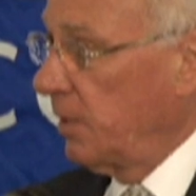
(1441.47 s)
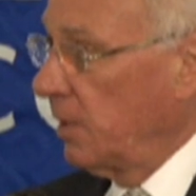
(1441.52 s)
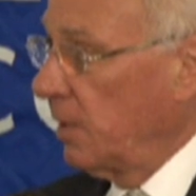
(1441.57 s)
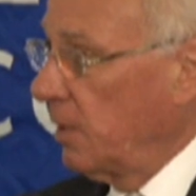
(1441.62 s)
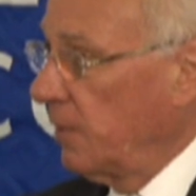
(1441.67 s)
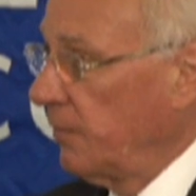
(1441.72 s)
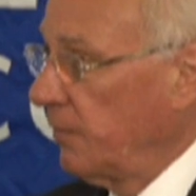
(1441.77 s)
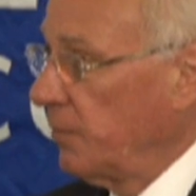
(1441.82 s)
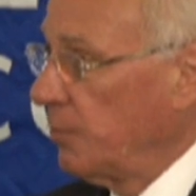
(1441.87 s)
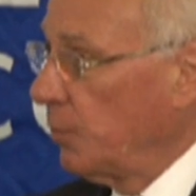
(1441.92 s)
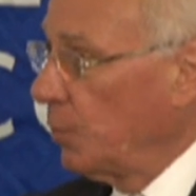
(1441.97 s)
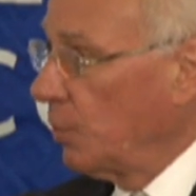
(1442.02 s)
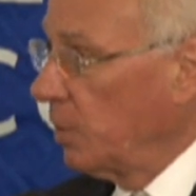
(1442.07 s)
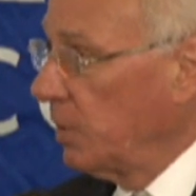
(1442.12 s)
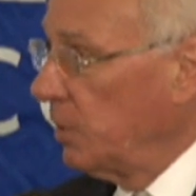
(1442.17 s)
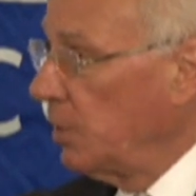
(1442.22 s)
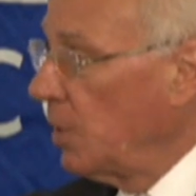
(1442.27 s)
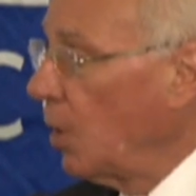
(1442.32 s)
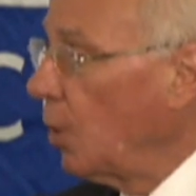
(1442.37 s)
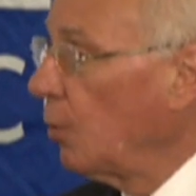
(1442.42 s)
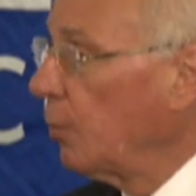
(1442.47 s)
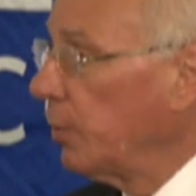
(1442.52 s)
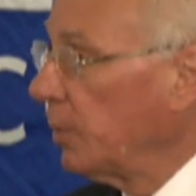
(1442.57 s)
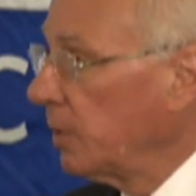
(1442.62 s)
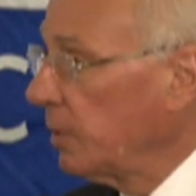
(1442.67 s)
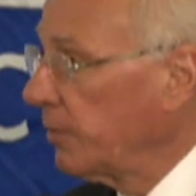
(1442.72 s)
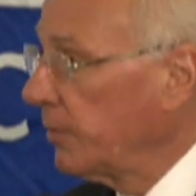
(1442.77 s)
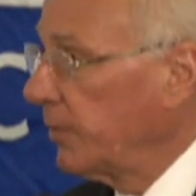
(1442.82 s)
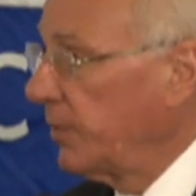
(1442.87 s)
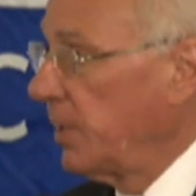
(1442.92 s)
think of a more
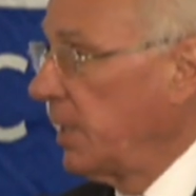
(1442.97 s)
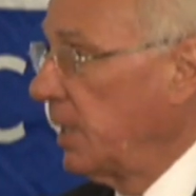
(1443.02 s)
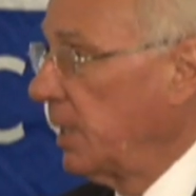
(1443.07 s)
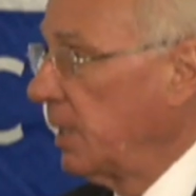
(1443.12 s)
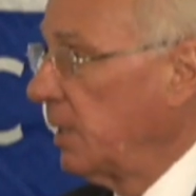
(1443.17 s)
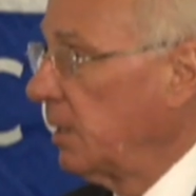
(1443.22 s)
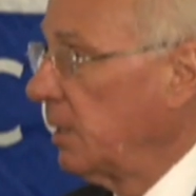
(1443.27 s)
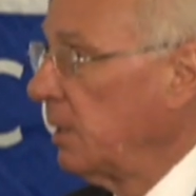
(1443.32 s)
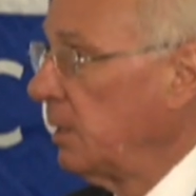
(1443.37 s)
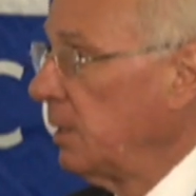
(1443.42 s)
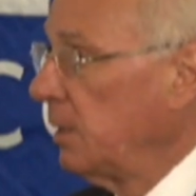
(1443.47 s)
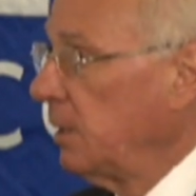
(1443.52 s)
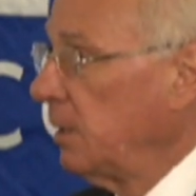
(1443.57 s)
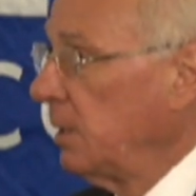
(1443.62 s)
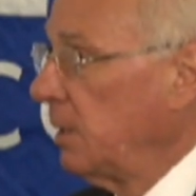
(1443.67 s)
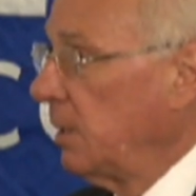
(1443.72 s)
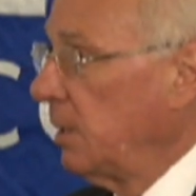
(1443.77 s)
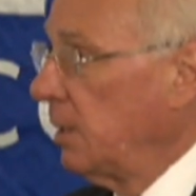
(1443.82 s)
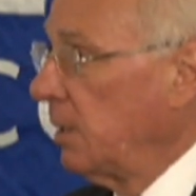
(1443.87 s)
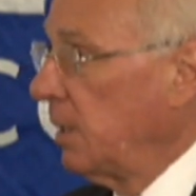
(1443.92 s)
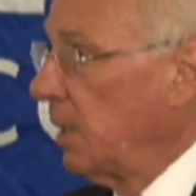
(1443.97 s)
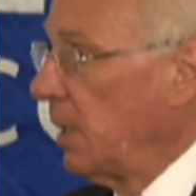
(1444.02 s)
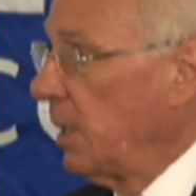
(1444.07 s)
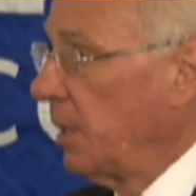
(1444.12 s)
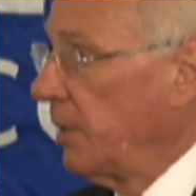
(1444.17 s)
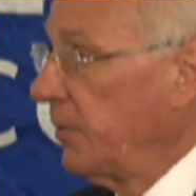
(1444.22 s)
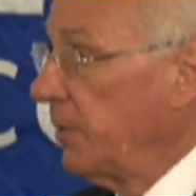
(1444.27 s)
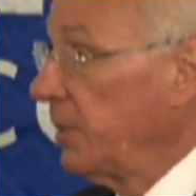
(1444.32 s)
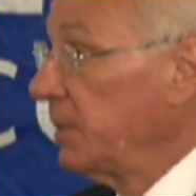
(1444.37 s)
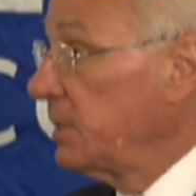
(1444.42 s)
noble thing
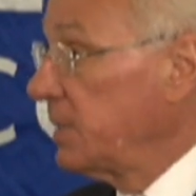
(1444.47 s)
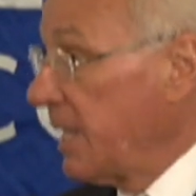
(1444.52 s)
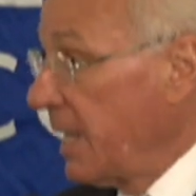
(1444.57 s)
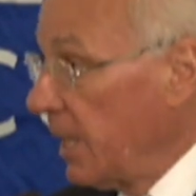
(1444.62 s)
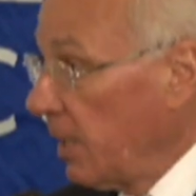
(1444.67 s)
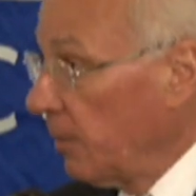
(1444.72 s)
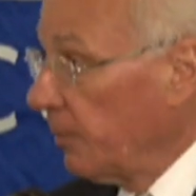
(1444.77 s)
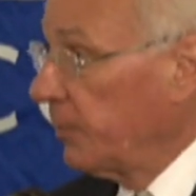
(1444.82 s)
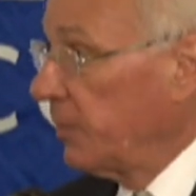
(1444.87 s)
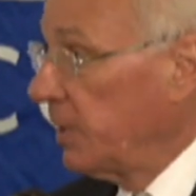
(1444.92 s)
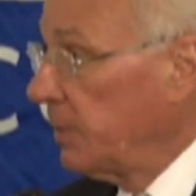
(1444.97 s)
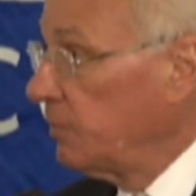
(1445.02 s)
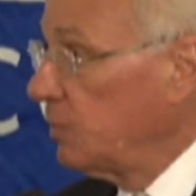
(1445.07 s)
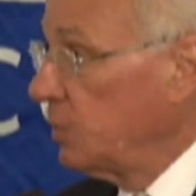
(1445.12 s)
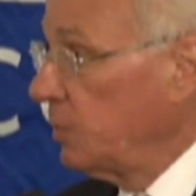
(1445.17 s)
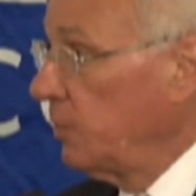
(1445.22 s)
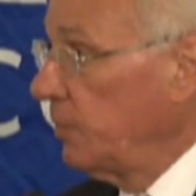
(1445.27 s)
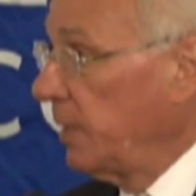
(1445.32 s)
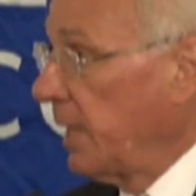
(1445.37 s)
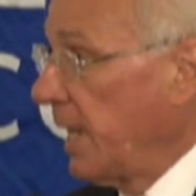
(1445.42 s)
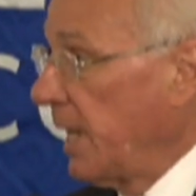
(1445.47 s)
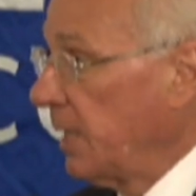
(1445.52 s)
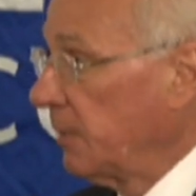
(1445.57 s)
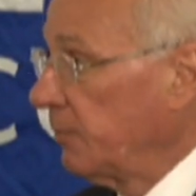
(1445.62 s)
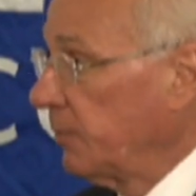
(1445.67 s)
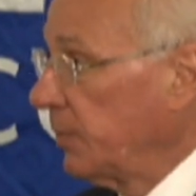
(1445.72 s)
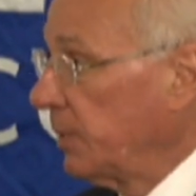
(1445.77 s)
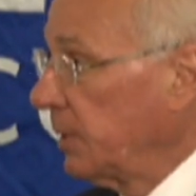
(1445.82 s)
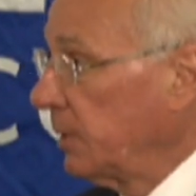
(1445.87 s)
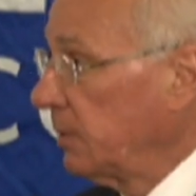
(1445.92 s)
uh, than to help them do
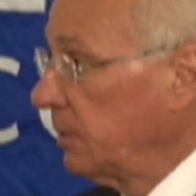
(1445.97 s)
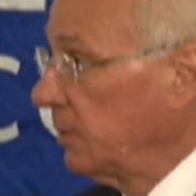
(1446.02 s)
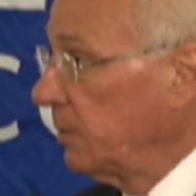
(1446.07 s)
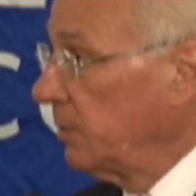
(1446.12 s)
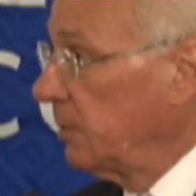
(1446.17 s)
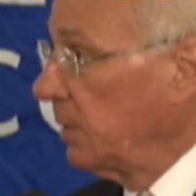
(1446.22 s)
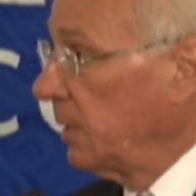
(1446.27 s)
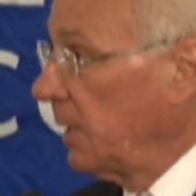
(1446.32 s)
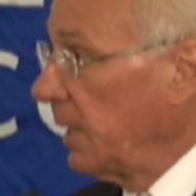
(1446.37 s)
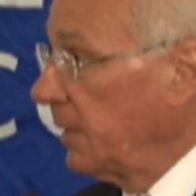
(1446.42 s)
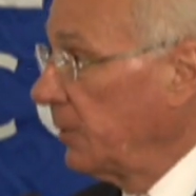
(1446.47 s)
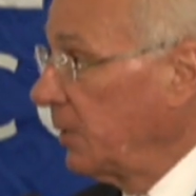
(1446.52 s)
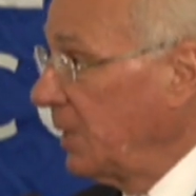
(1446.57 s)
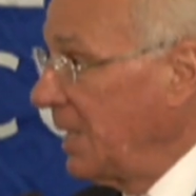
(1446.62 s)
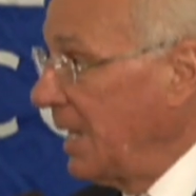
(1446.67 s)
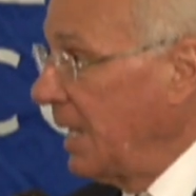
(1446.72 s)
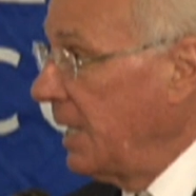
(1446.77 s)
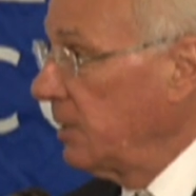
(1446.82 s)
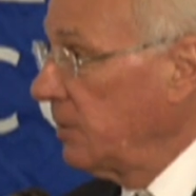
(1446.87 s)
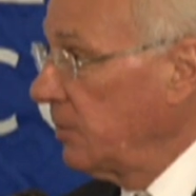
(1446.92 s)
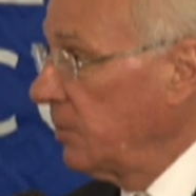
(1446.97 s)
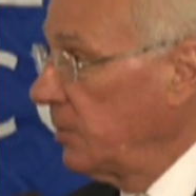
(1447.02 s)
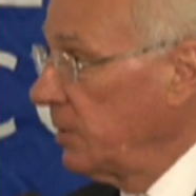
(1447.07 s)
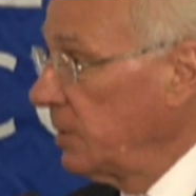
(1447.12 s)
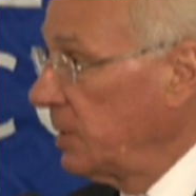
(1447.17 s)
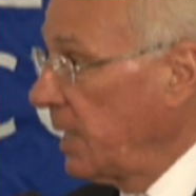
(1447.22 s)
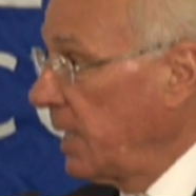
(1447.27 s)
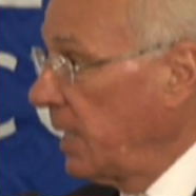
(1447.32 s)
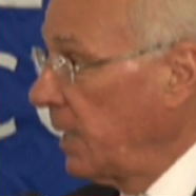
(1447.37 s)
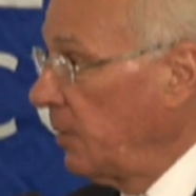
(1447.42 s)
that. But at the end of the
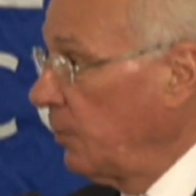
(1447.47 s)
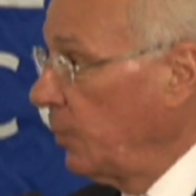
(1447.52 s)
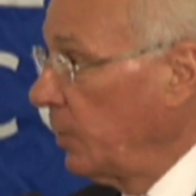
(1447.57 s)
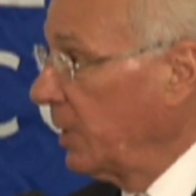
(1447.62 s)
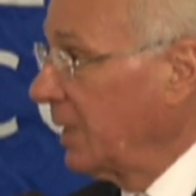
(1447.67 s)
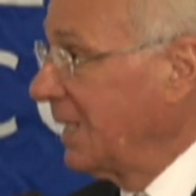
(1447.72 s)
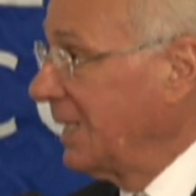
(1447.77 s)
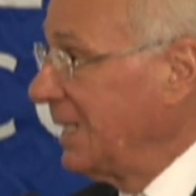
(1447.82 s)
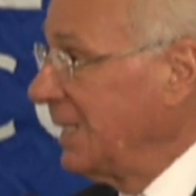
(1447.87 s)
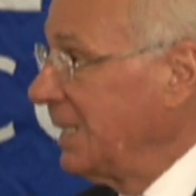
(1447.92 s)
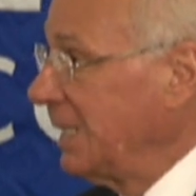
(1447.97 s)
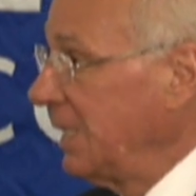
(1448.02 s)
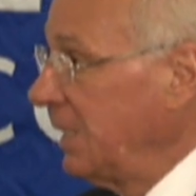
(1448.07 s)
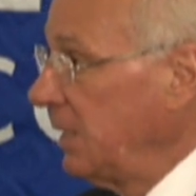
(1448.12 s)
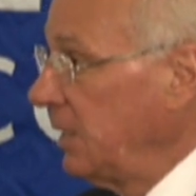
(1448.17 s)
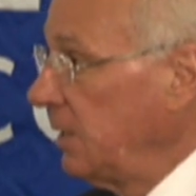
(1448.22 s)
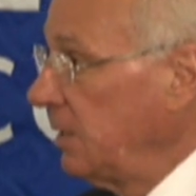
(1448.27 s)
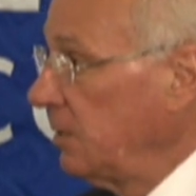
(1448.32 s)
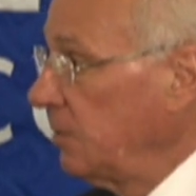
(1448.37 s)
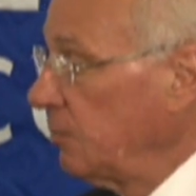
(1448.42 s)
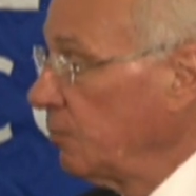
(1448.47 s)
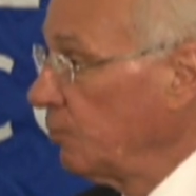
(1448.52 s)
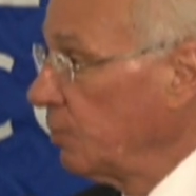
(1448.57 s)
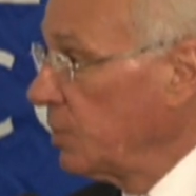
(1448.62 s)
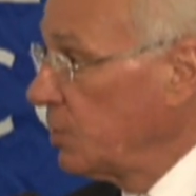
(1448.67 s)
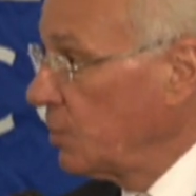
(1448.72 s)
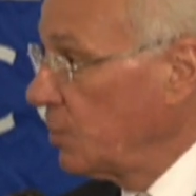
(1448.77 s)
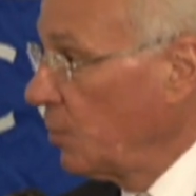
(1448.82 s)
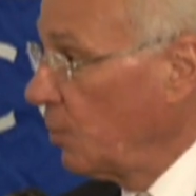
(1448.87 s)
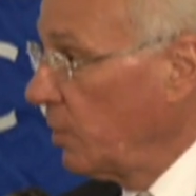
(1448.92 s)
day, we're going to need
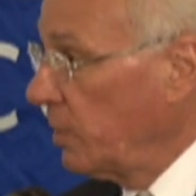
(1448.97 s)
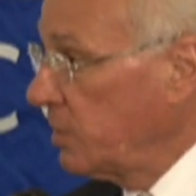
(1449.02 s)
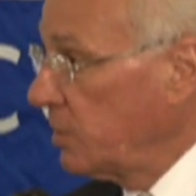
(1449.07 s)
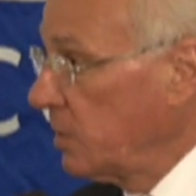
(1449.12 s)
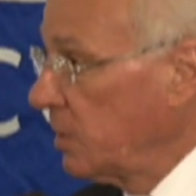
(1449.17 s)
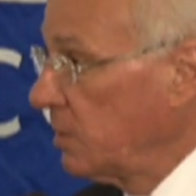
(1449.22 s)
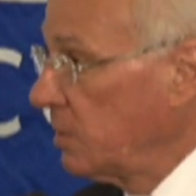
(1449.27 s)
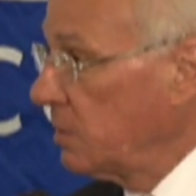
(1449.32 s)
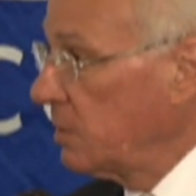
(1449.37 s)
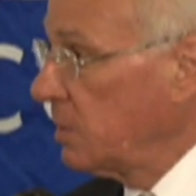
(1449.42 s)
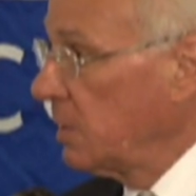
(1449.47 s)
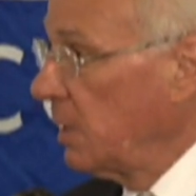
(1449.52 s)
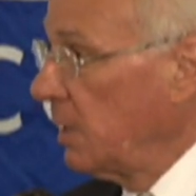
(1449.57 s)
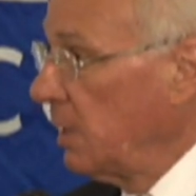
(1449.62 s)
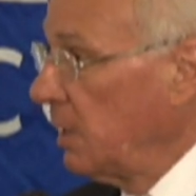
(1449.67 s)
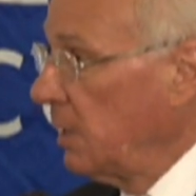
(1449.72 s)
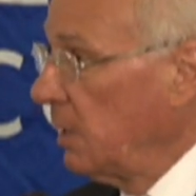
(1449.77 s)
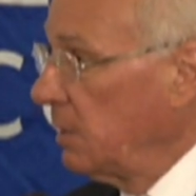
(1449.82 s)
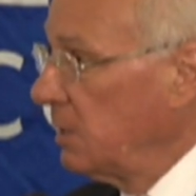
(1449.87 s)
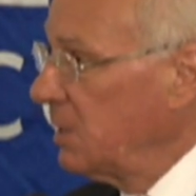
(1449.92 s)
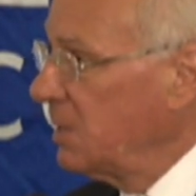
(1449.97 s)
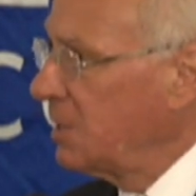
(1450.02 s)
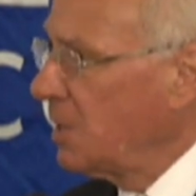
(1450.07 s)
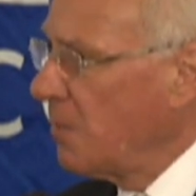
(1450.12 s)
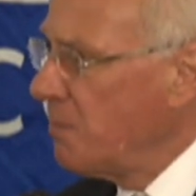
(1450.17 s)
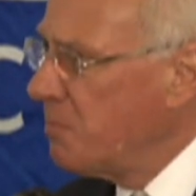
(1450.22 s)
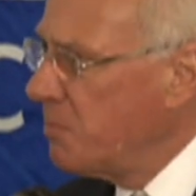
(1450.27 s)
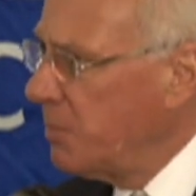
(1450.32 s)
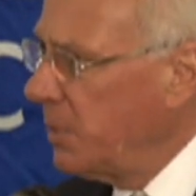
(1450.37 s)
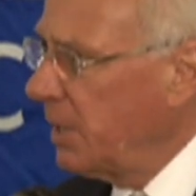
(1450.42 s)
resources. This is
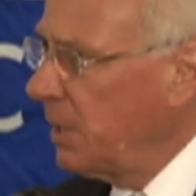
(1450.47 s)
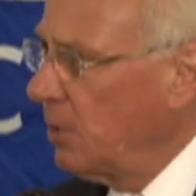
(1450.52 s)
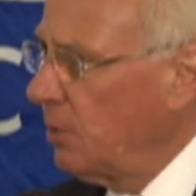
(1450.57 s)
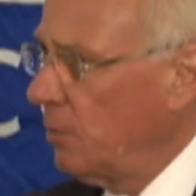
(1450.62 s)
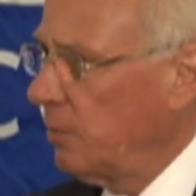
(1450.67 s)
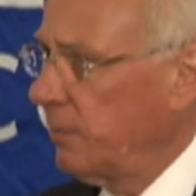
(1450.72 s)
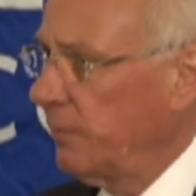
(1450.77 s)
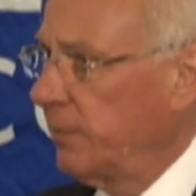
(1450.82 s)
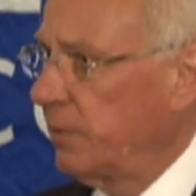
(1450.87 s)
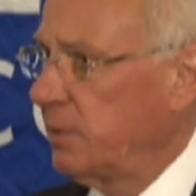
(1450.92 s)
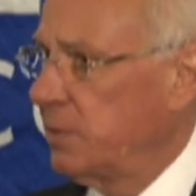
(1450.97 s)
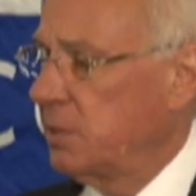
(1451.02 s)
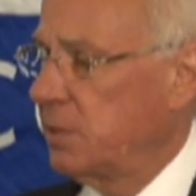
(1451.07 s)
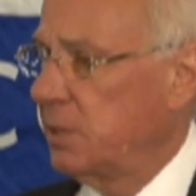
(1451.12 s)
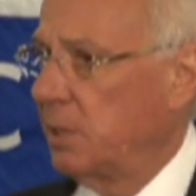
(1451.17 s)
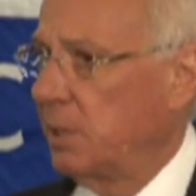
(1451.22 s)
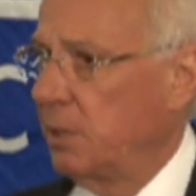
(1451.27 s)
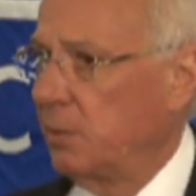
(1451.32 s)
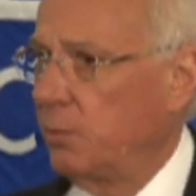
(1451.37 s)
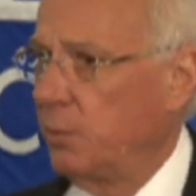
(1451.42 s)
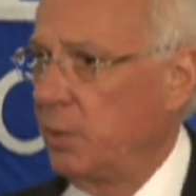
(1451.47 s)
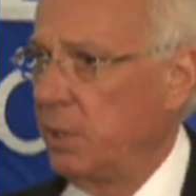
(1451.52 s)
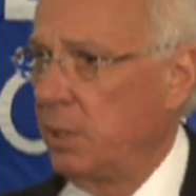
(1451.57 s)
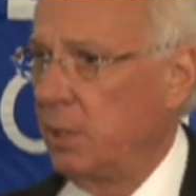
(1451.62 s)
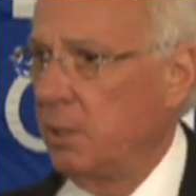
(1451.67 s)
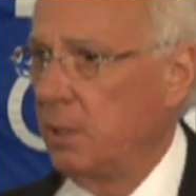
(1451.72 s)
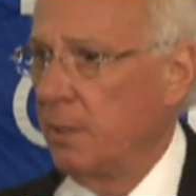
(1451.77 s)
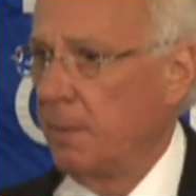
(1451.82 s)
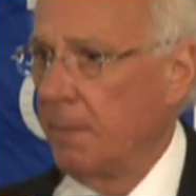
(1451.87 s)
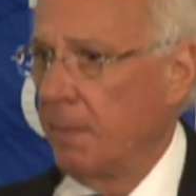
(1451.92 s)
a big university.
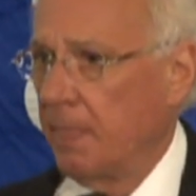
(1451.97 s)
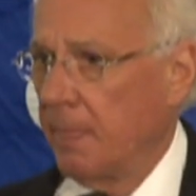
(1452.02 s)
We,